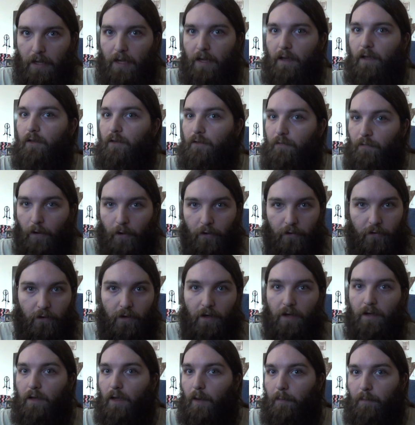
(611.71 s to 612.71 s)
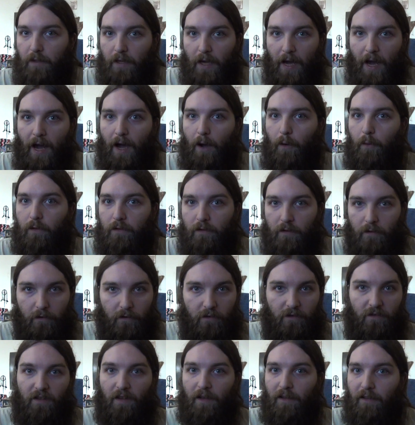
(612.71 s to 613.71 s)
His first D W I was at
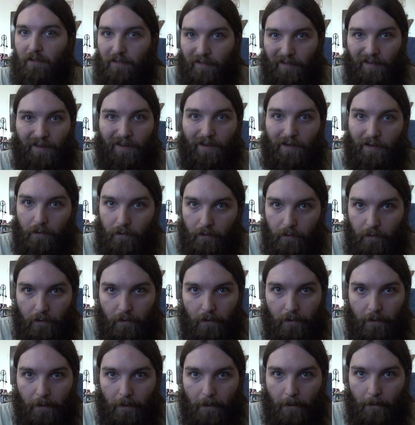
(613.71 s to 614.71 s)
sixteen.